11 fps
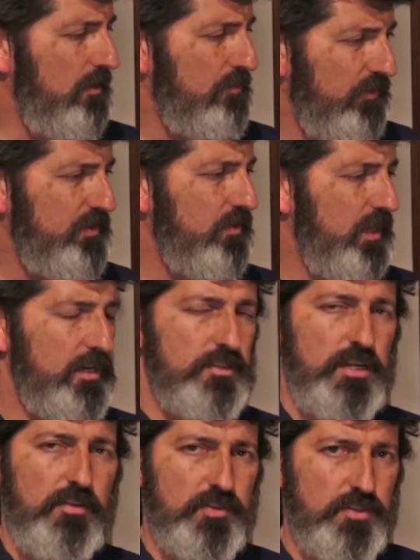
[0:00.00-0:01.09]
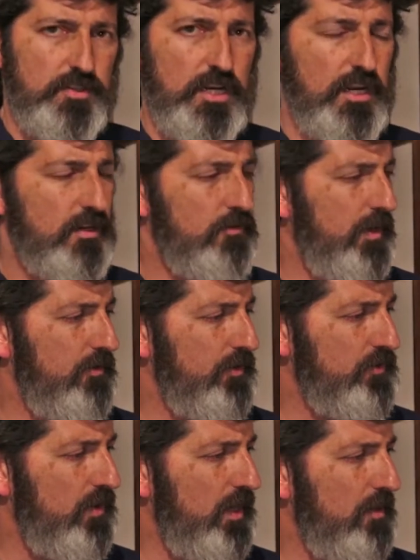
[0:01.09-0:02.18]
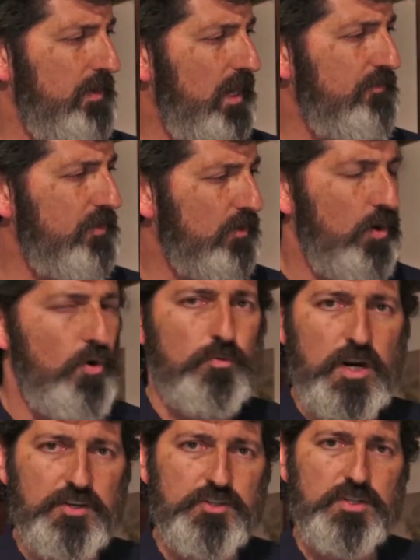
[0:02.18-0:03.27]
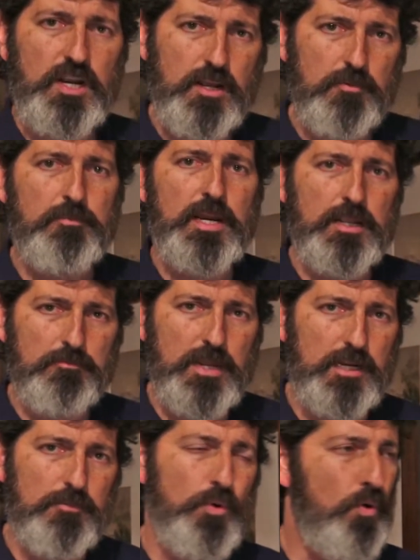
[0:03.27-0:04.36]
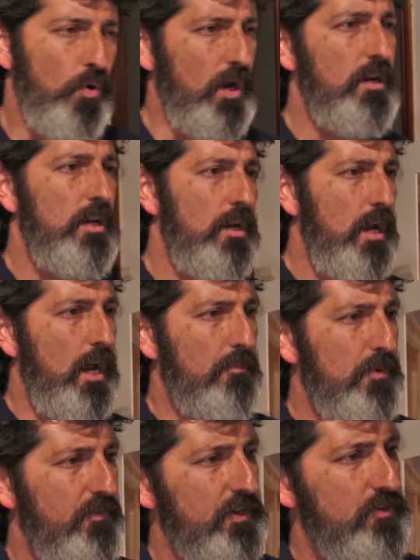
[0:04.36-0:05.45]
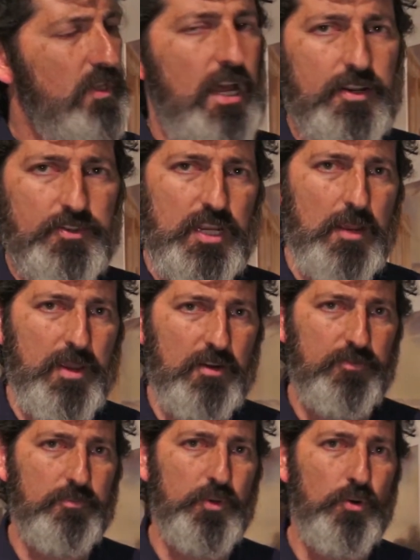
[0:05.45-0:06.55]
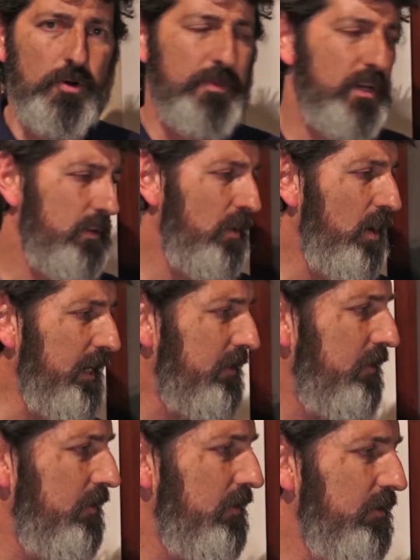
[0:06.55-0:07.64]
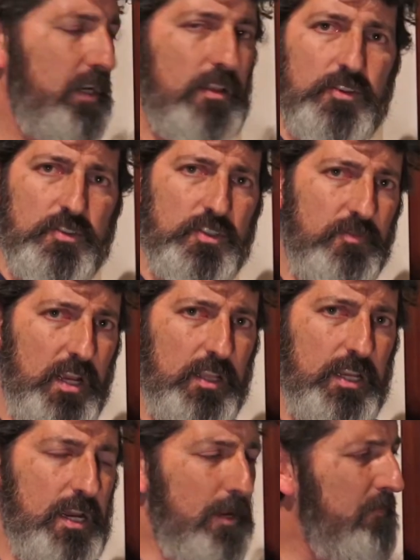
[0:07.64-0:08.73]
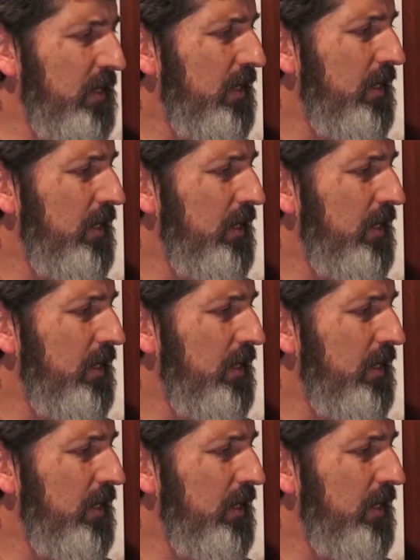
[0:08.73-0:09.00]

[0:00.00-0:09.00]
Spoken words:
professional artist to have a sustained career in Australia, but after the gold rush, many, many more professional artists came out from Europe, like Nicholas Chevalier.